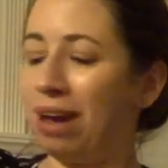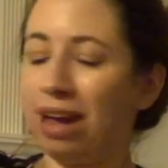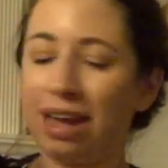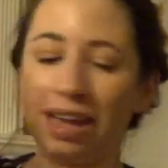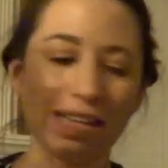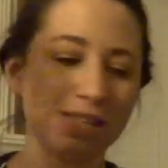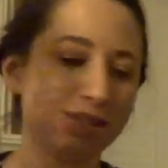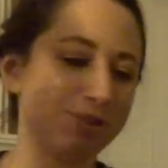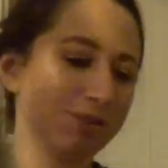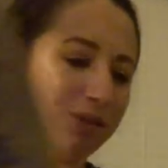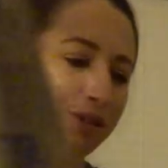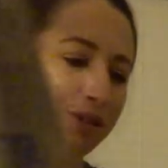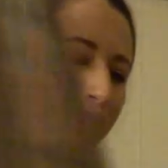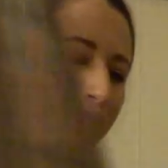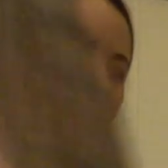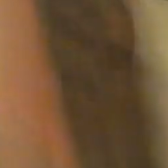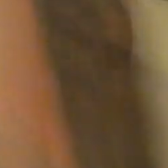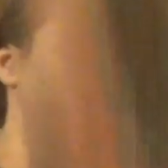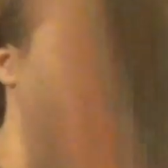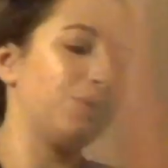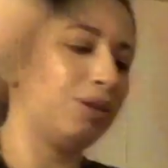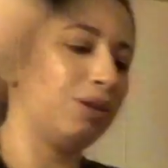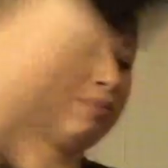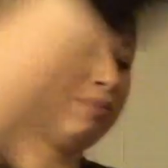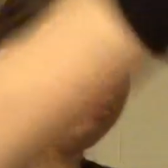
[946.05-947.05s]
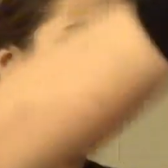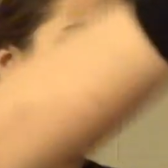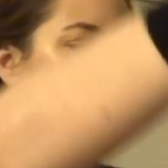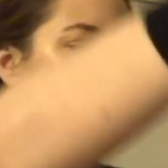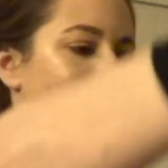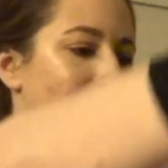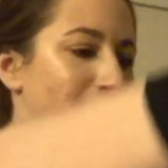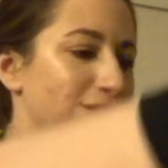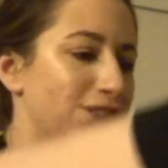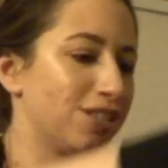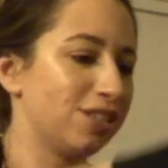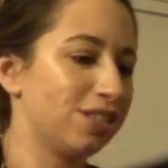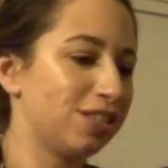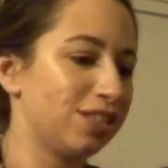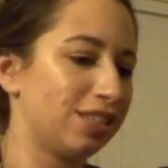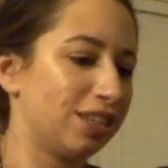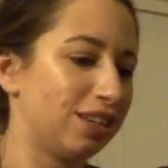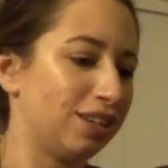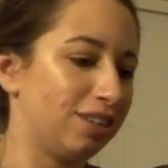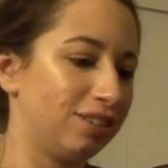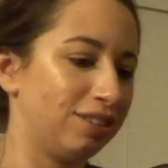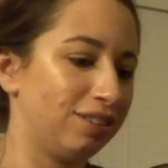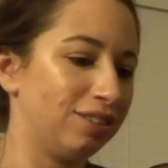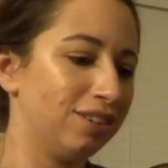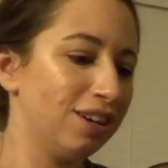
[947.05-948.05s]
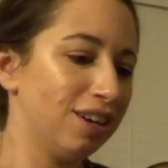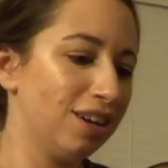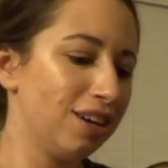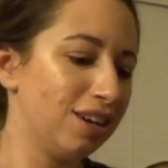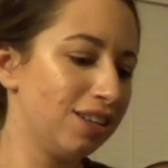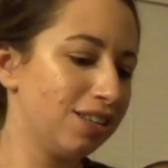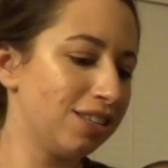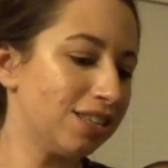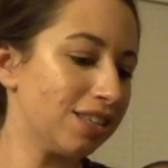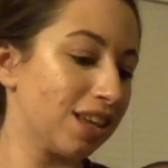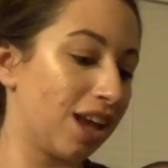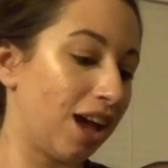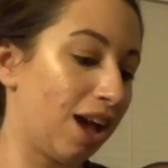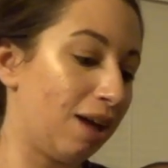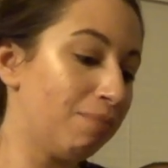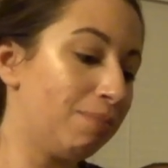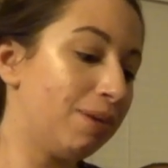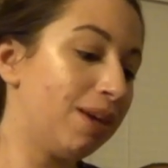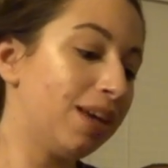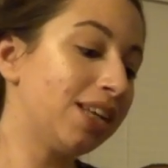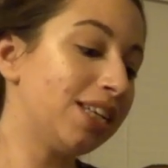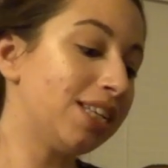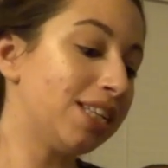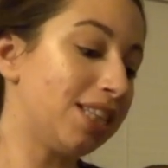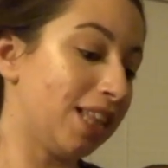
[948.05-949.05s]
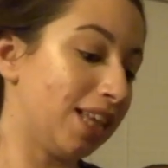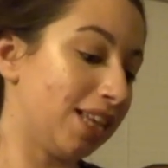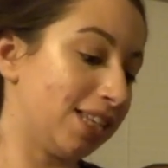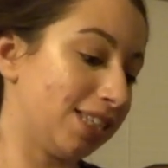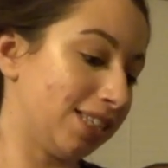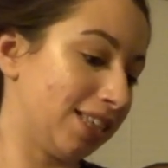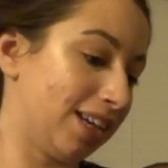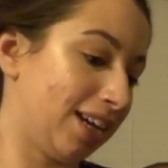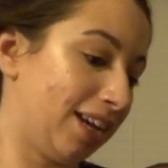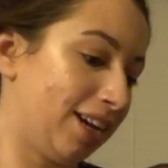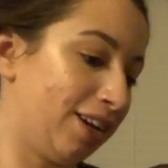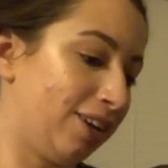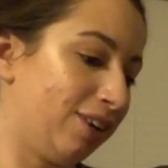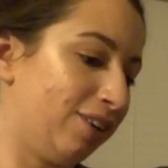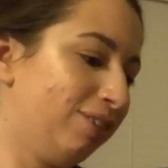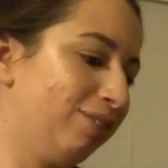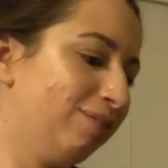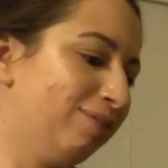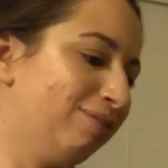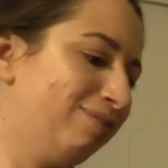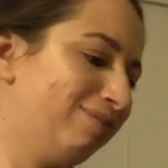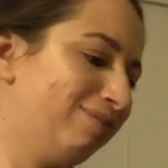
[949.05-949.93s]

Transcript: I guess we'll just do Walmart first. So, Scott picked this out.